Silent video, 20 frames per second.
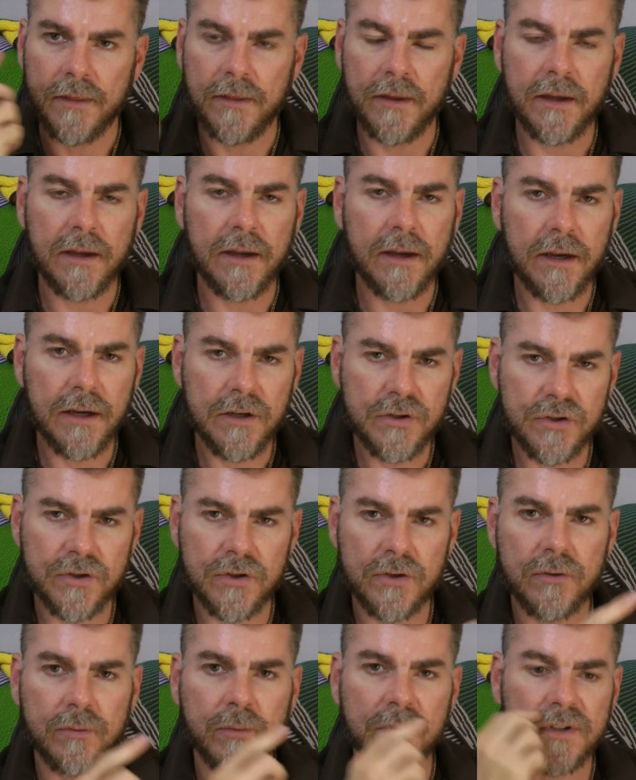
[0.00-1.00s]
the
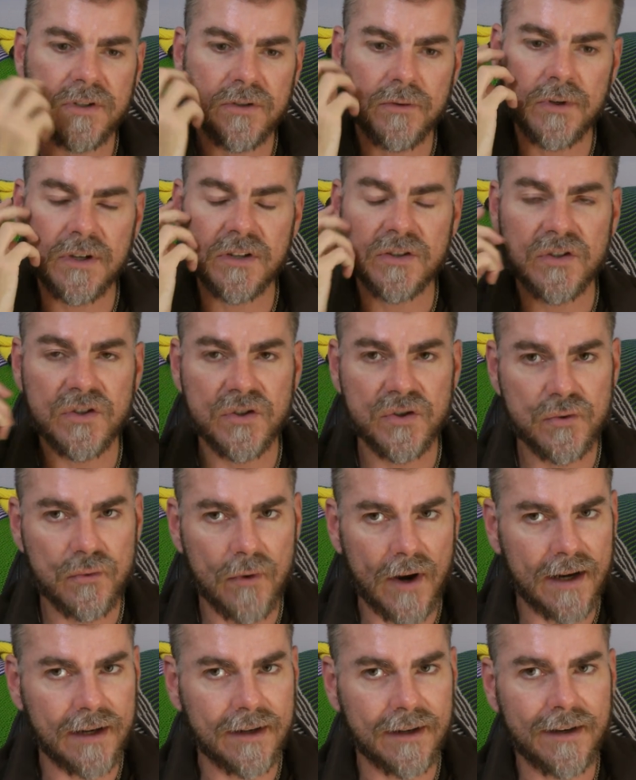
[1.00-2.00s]
issue with doing
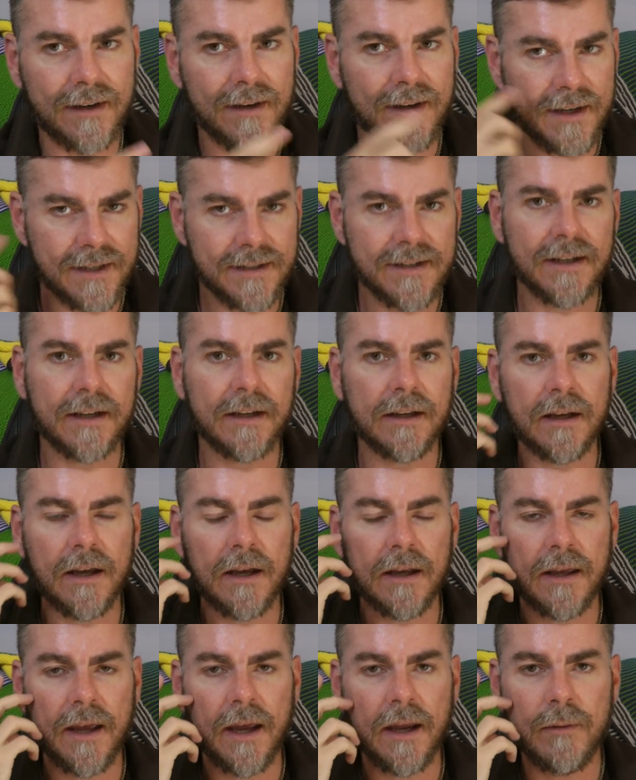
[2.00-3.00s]
stranded
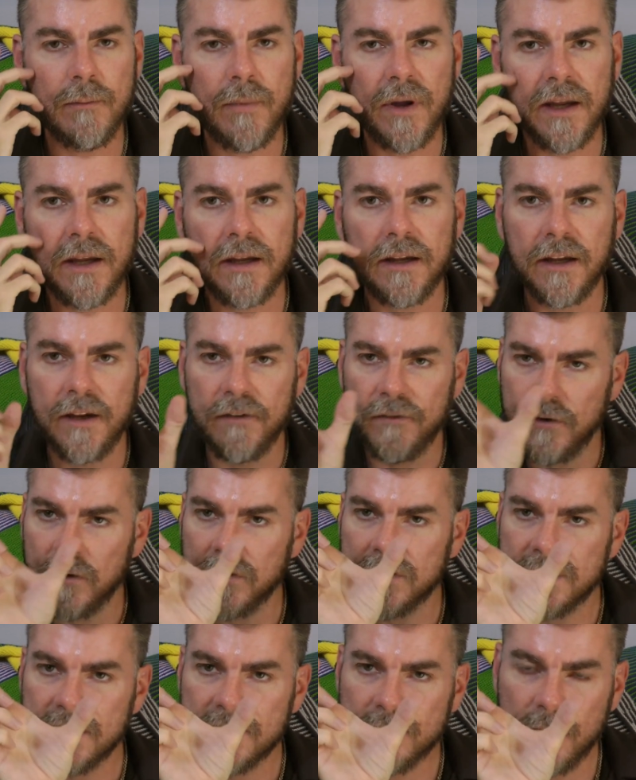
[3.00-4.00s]
knitting can be if
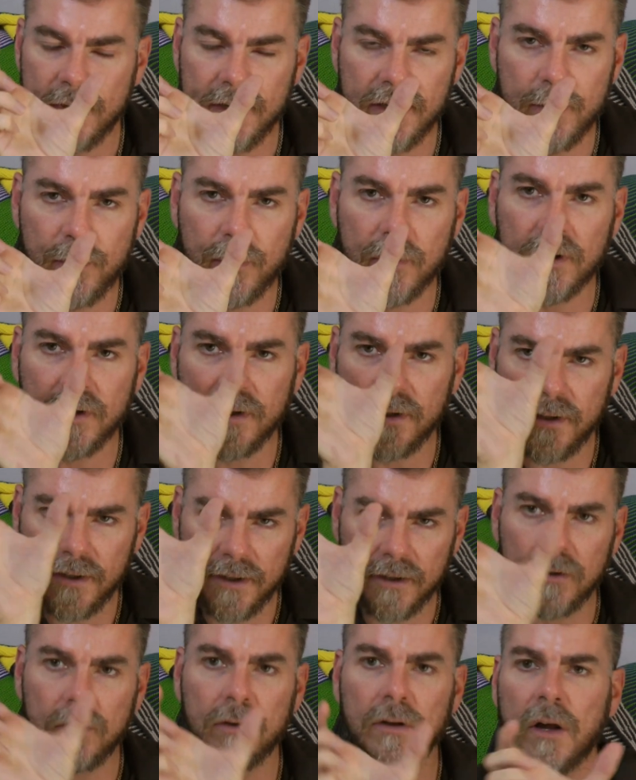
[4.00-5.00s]
you're just wanting to put a
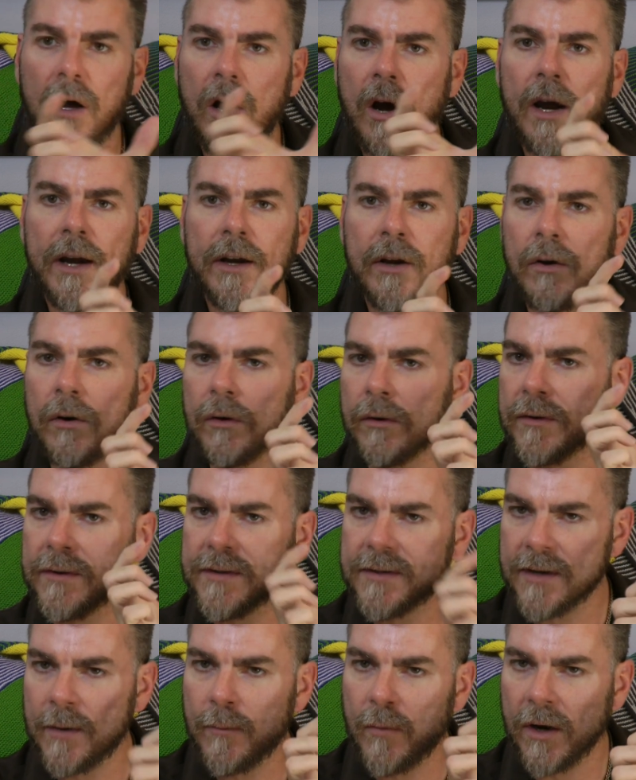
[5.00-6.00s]
little icon
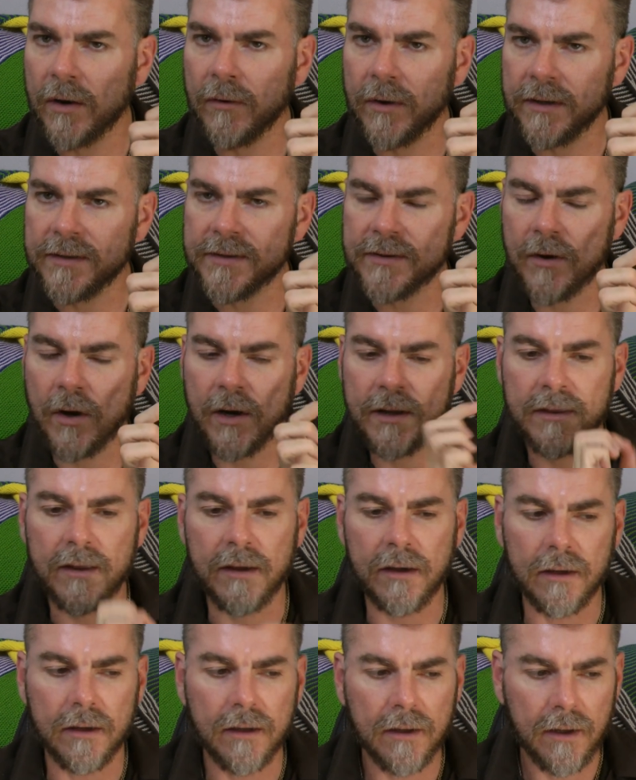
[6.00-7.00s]
somewhere inside
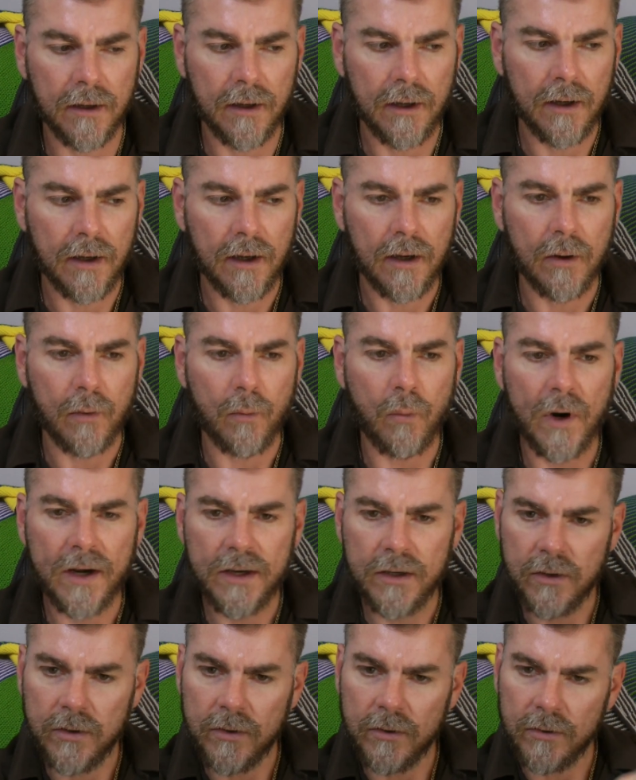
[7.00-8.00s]
there,
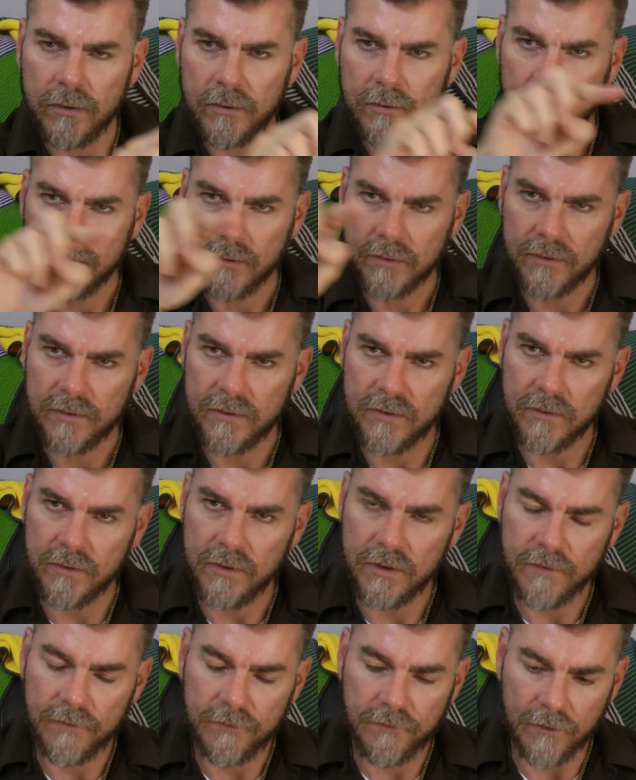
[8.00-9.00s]
when you do
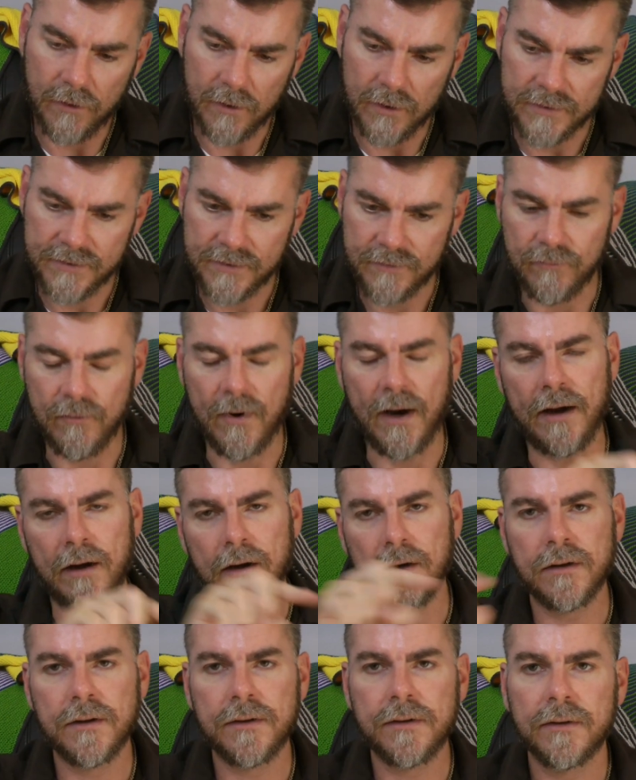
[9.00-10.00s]
your first
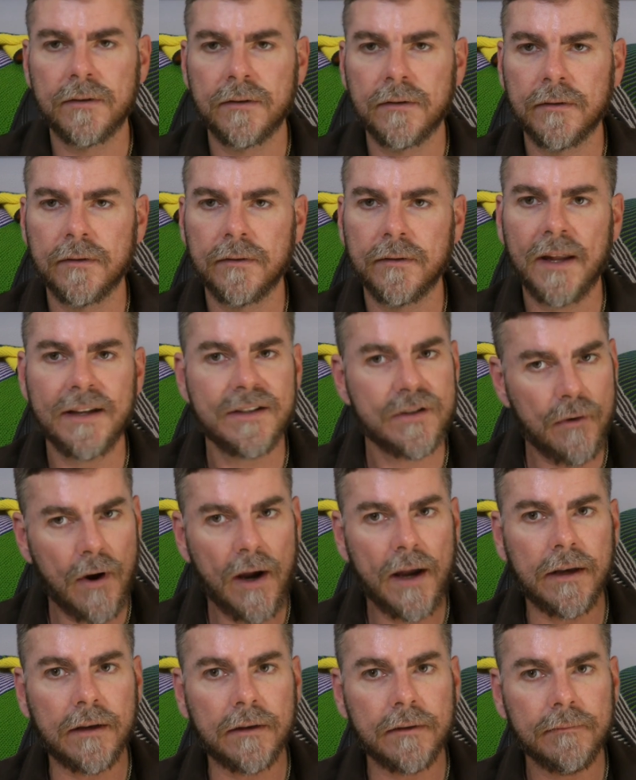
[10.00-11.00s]
round, that's
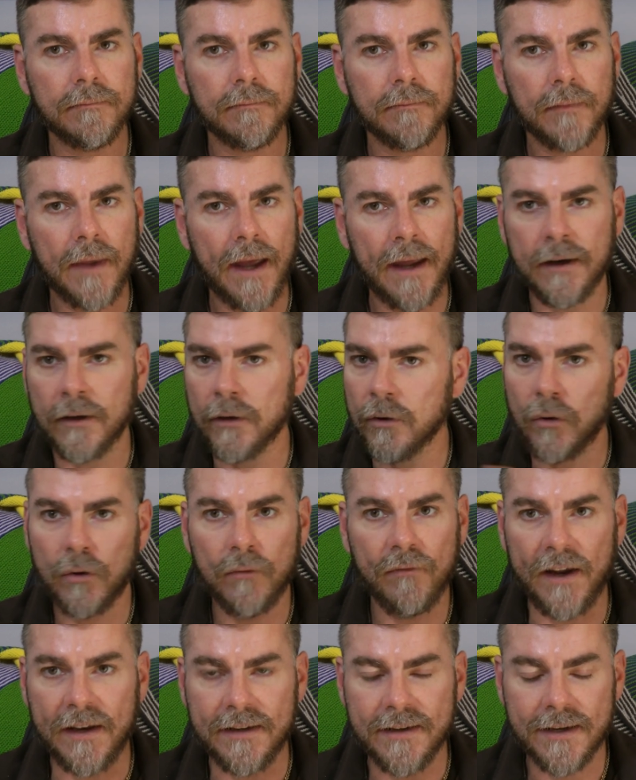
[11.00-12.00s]
great and it'll
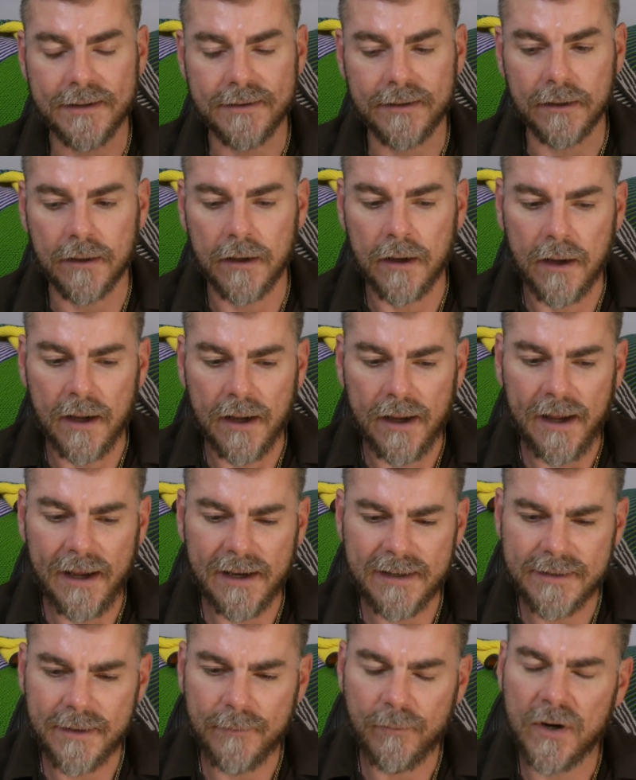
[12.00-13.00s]
look fantastic.
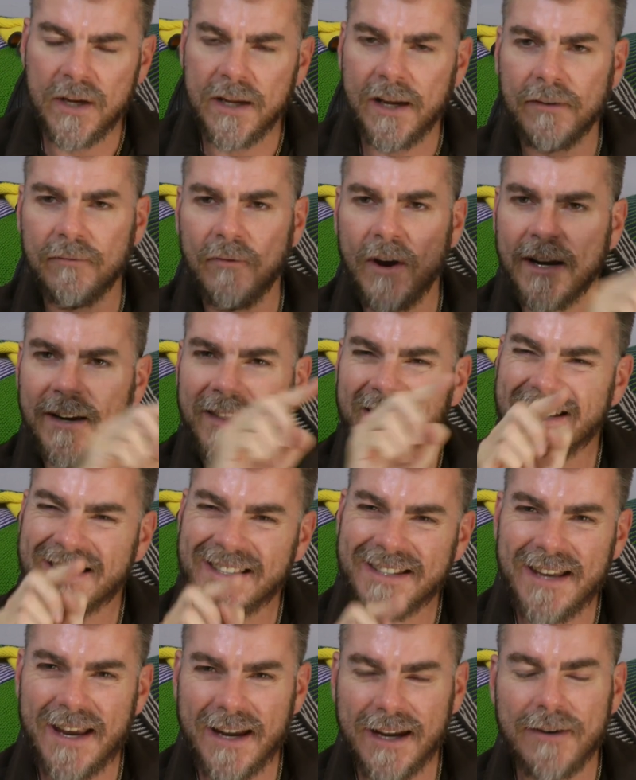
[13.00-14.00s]
Except when you get round to the
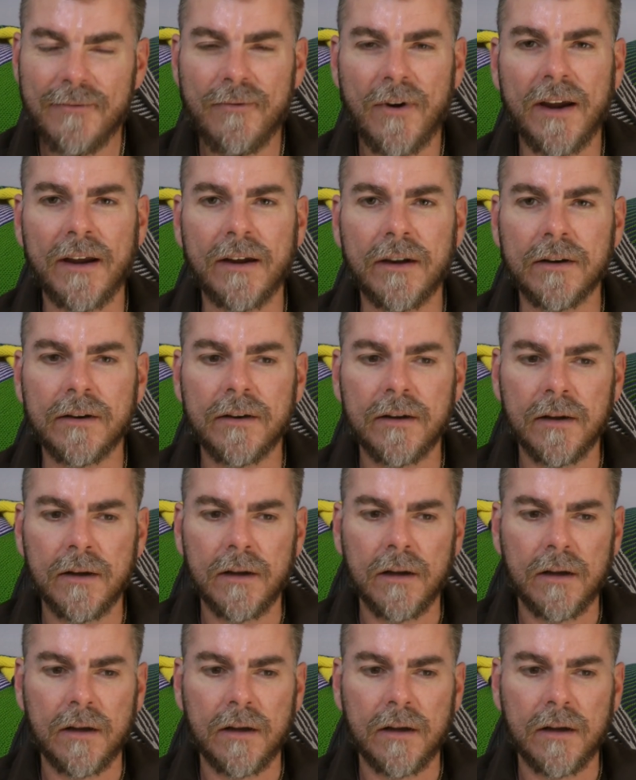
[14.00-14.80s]
second round,